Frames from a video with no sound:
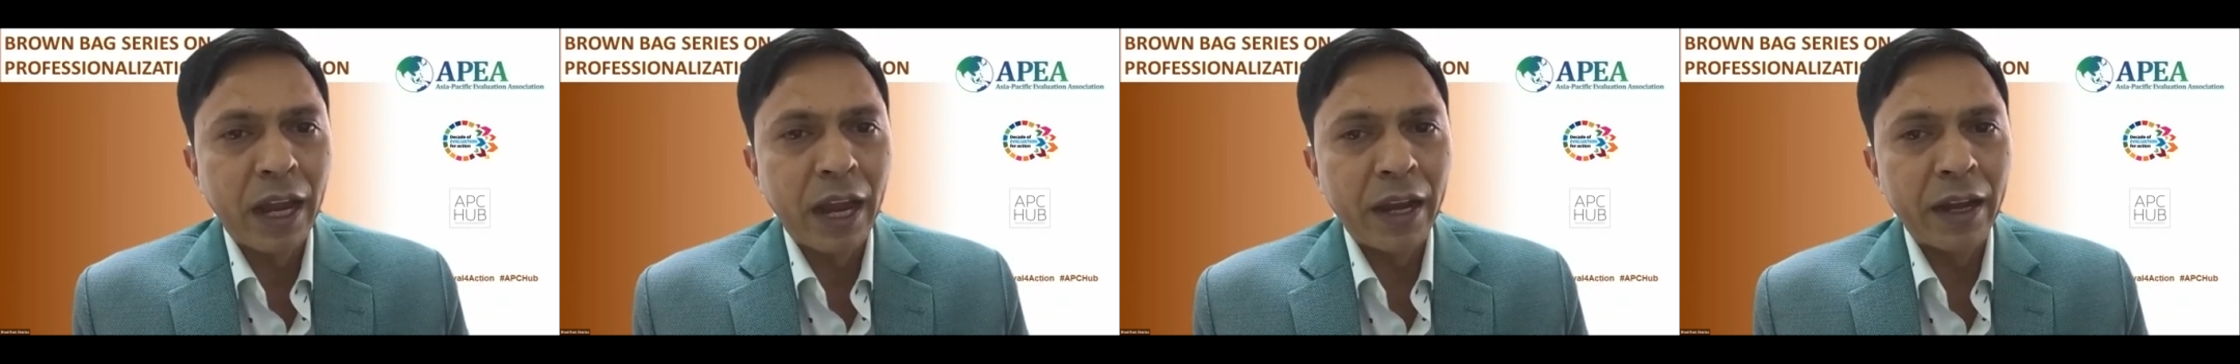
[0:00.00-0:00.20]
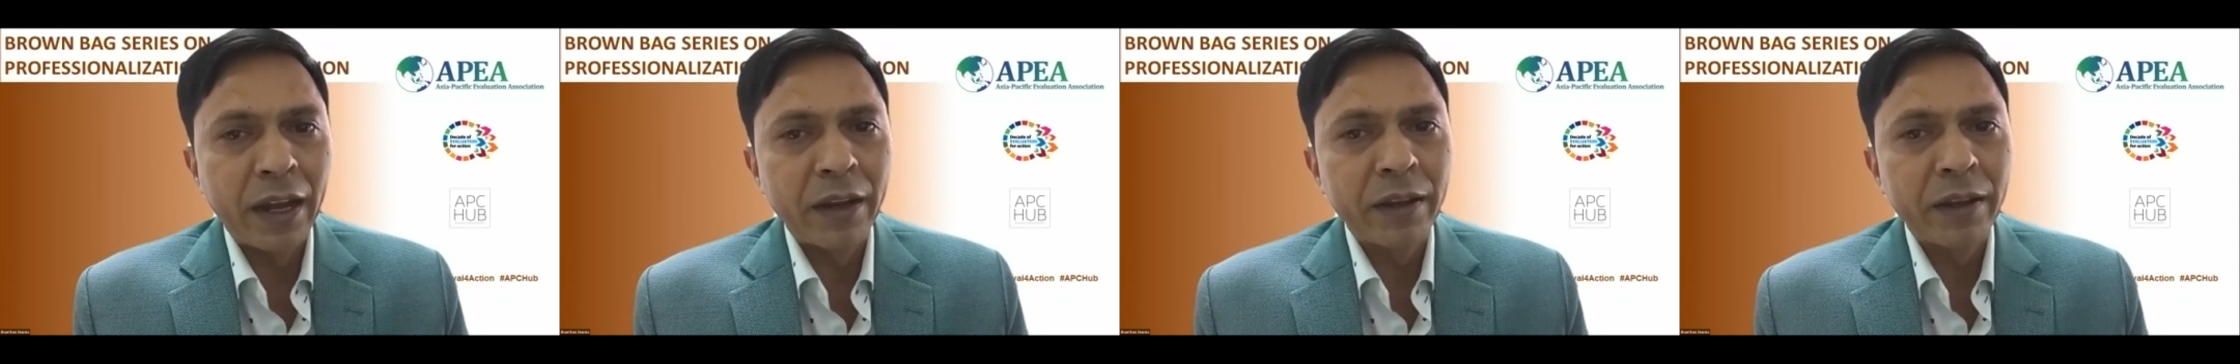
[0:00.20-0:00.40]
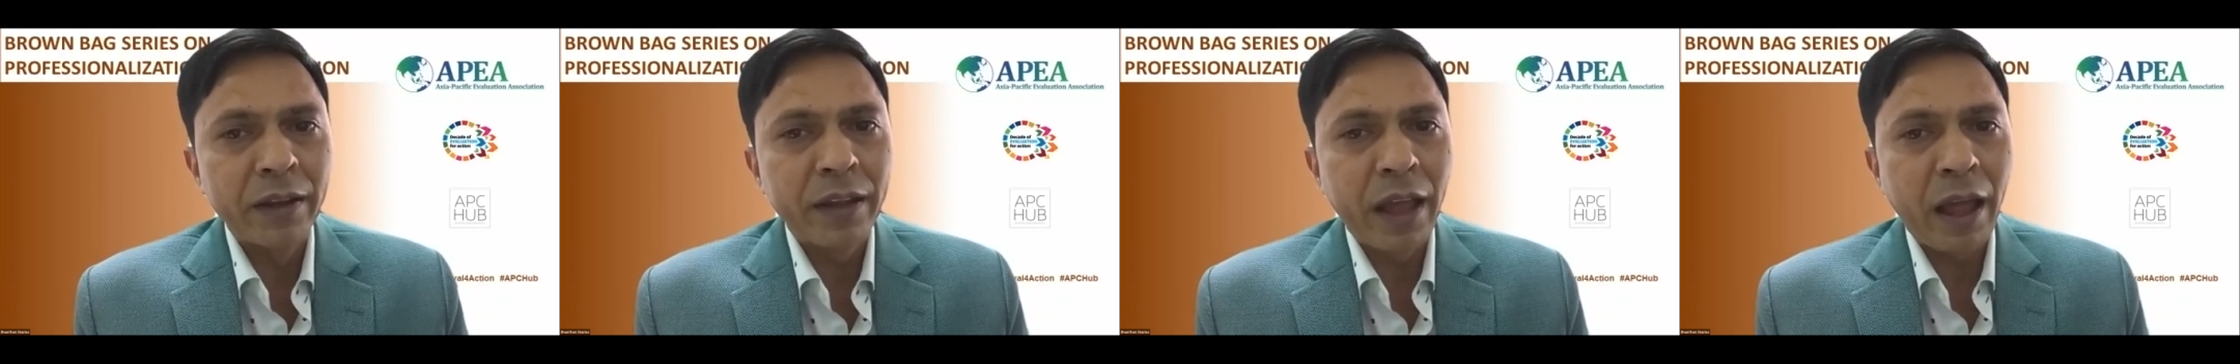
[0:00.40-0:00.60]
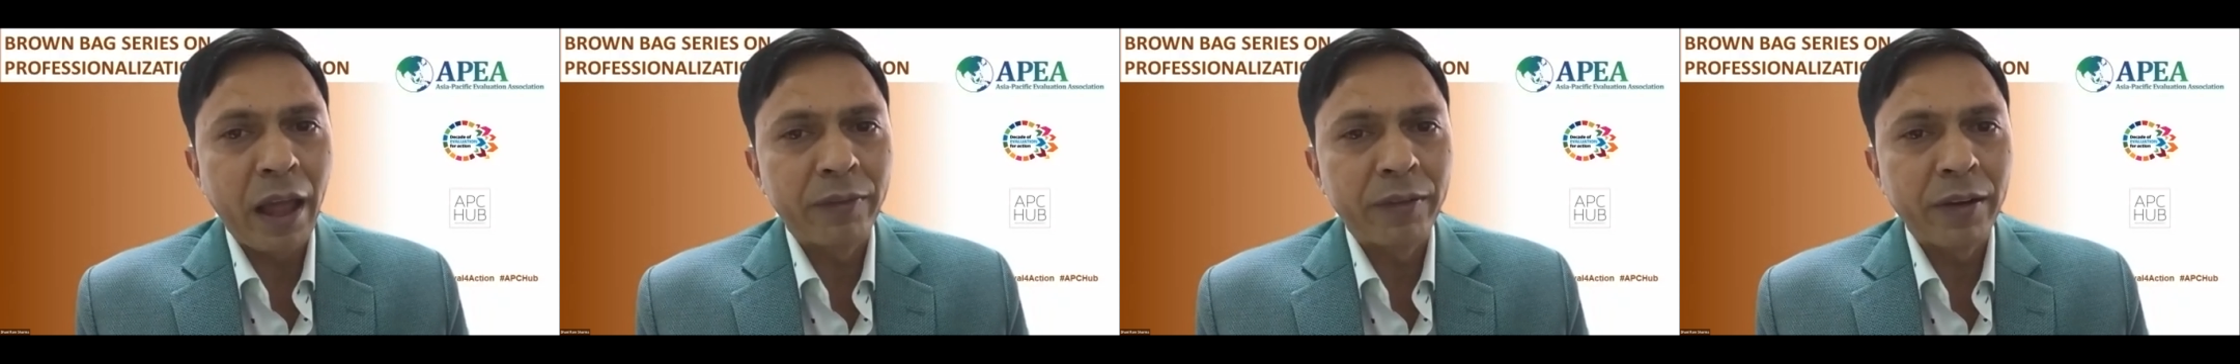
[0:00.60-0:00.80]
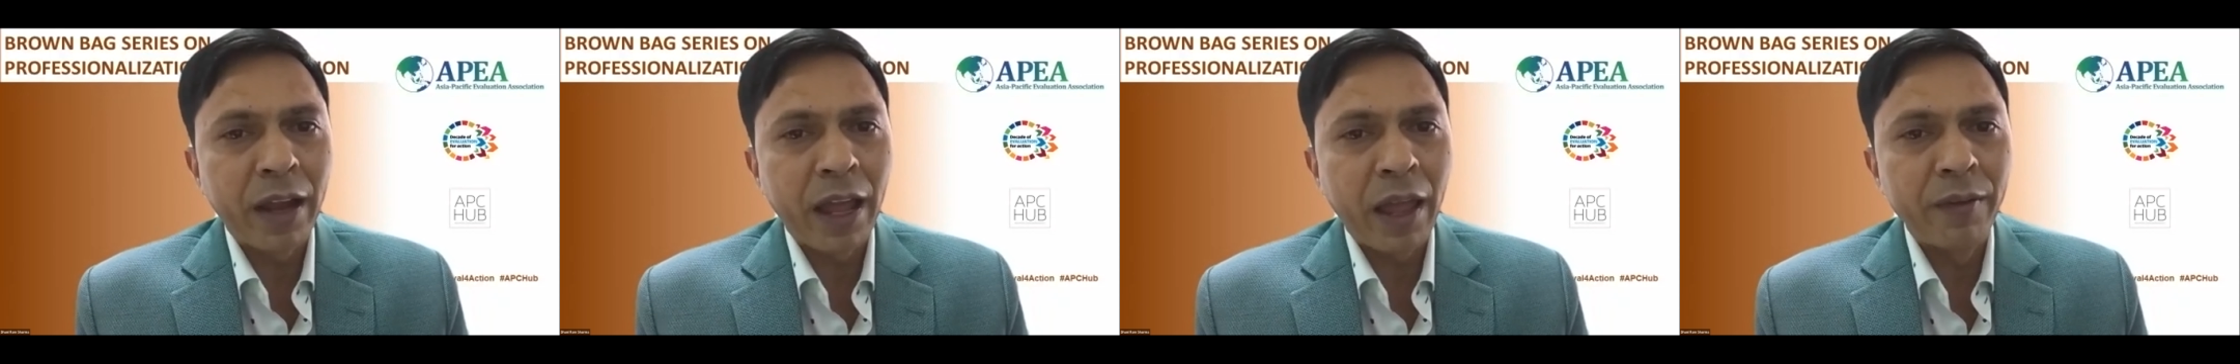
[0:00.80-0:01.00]
And
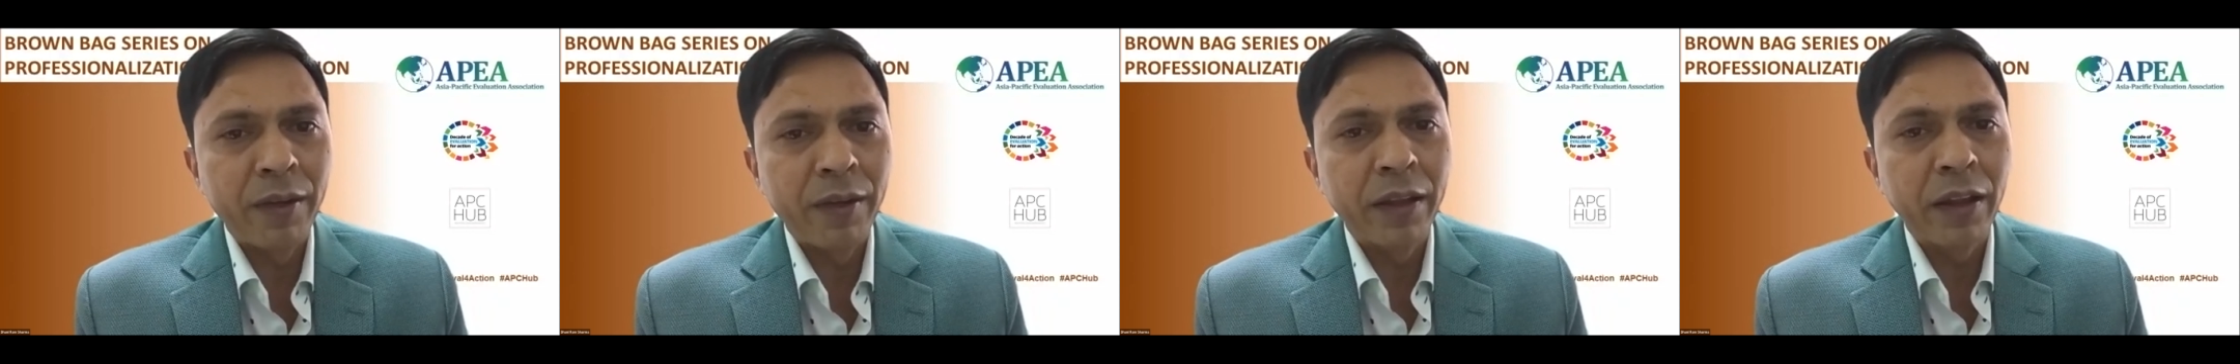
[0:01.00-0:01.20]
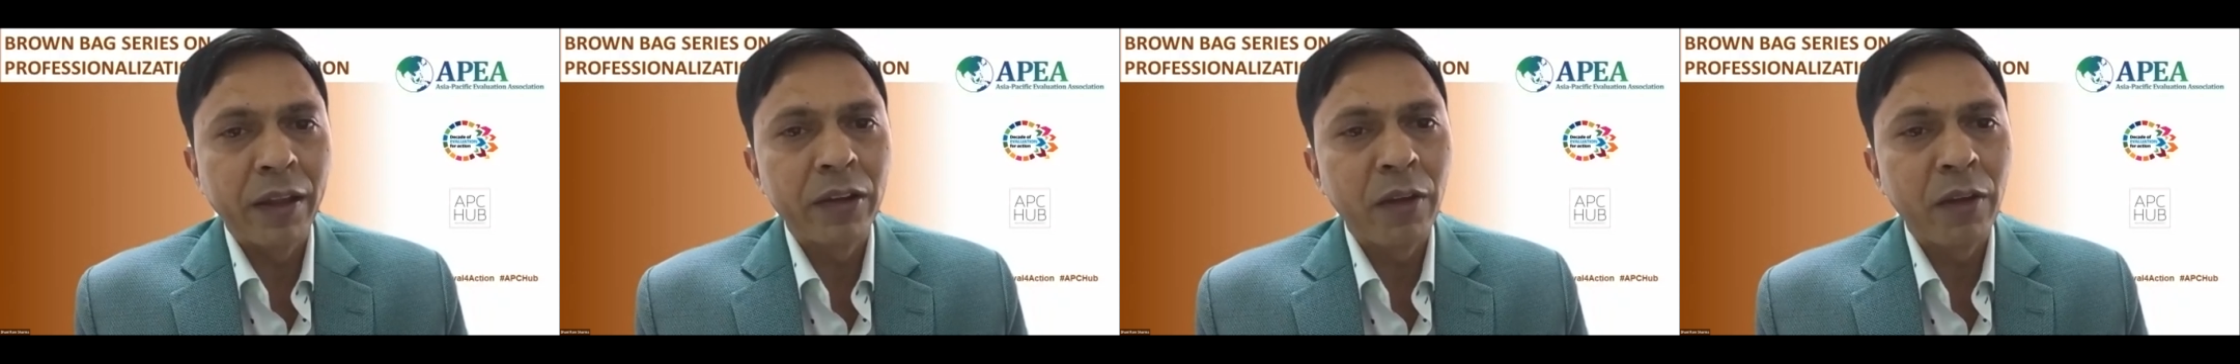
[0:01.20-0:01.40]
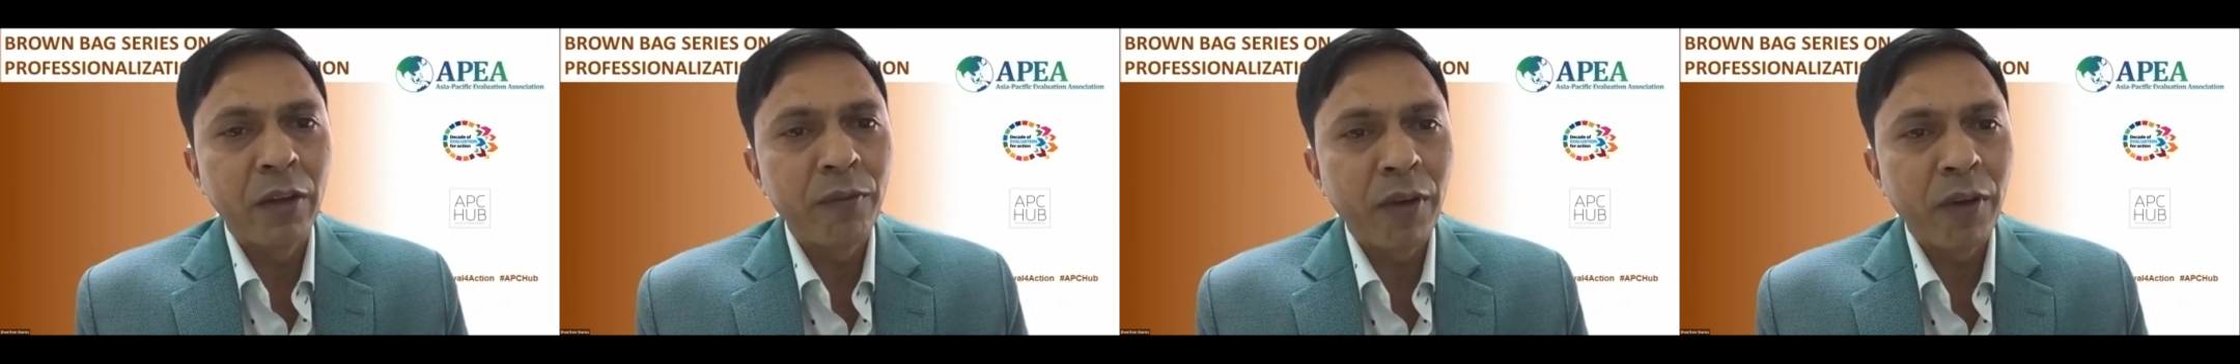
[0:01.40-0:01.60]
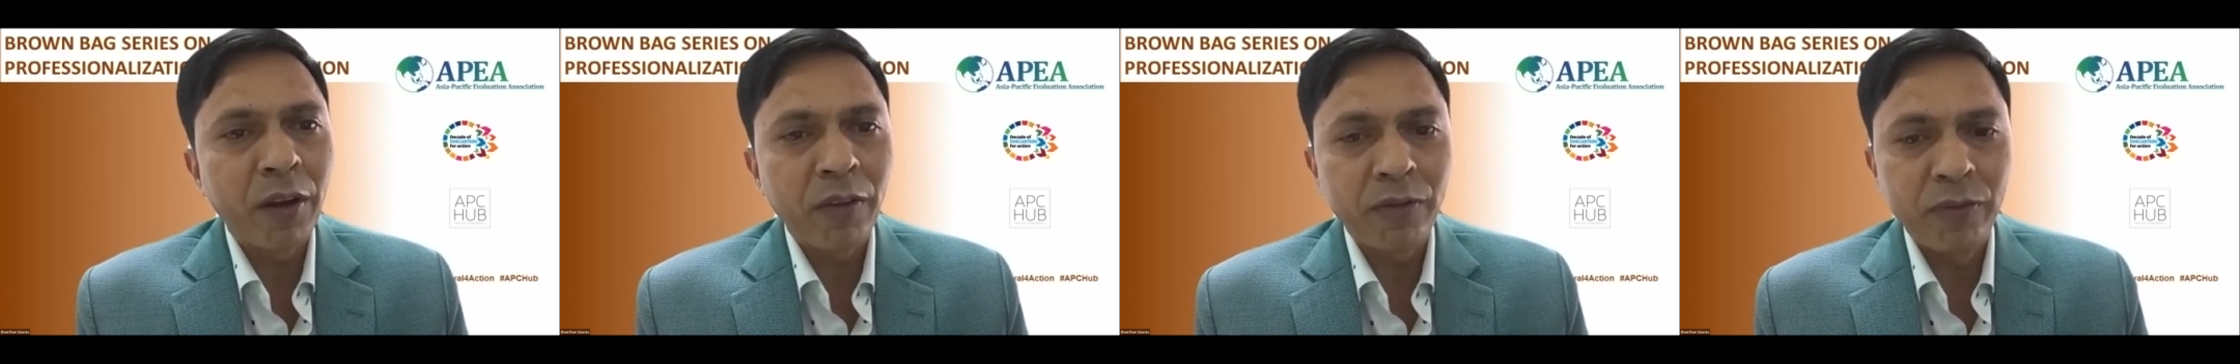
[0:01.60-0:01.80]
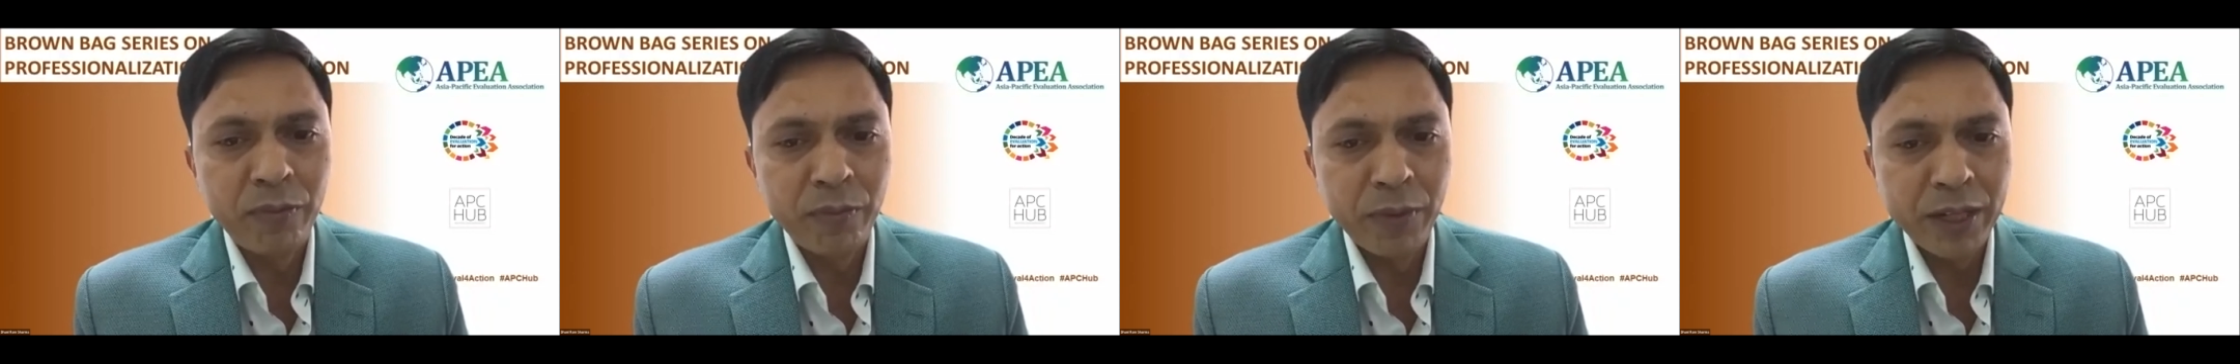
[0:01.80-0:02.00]
after having a
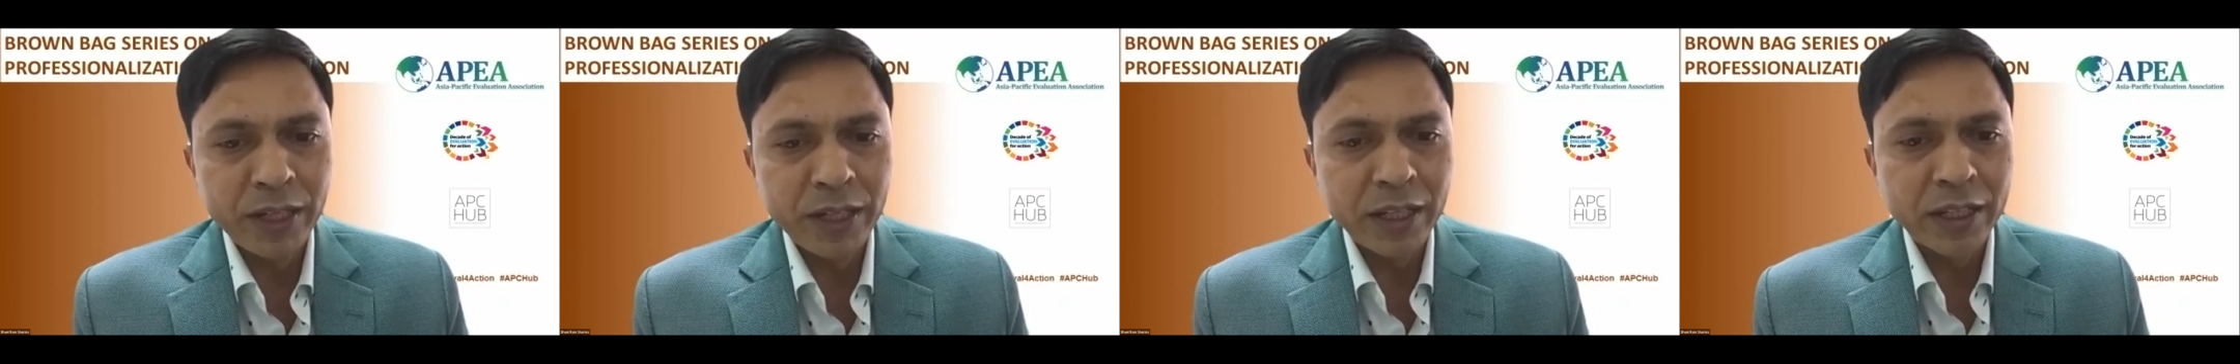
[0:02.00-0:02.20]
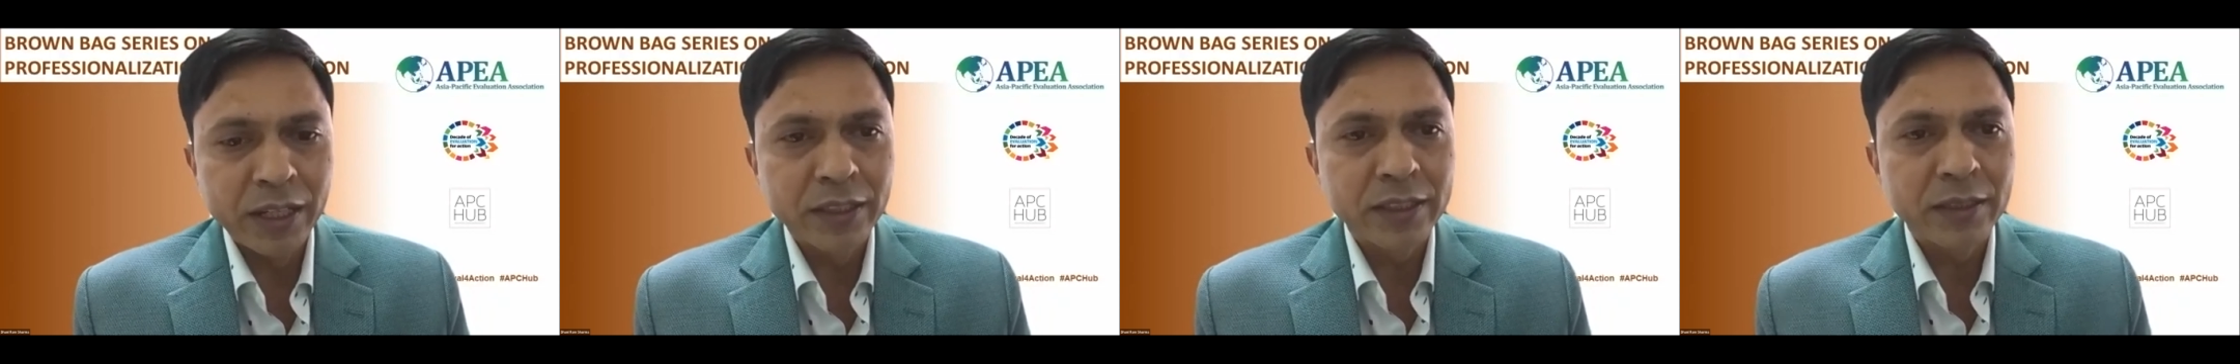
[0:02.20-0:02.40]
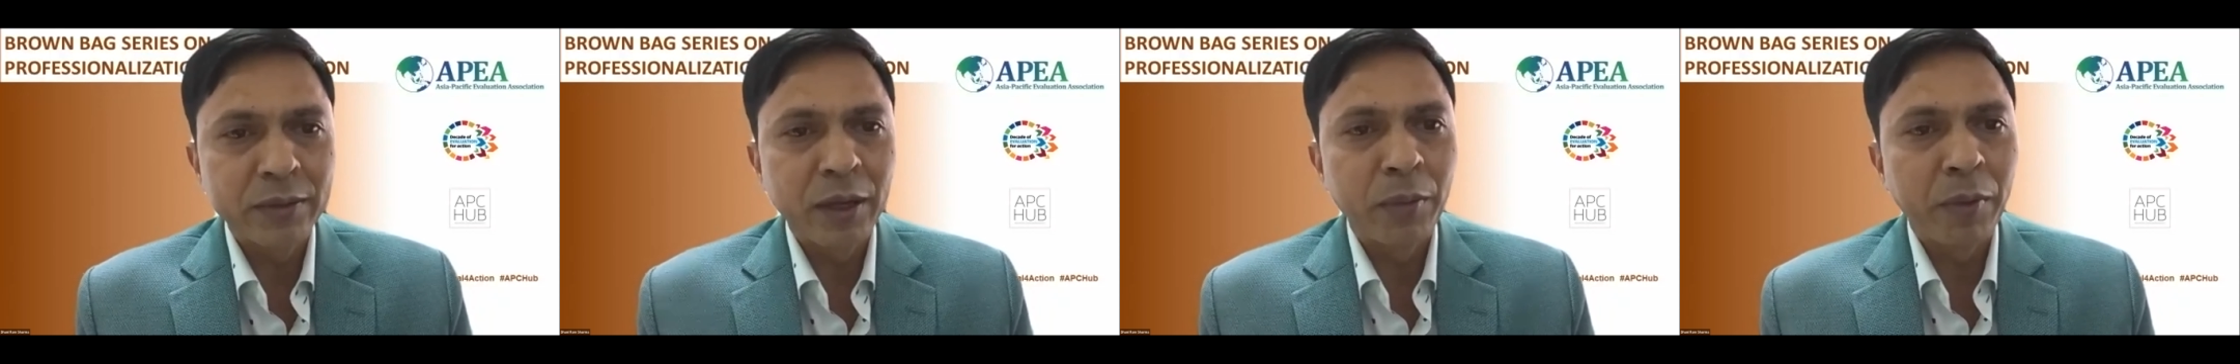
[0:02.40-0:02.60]
number of meetings,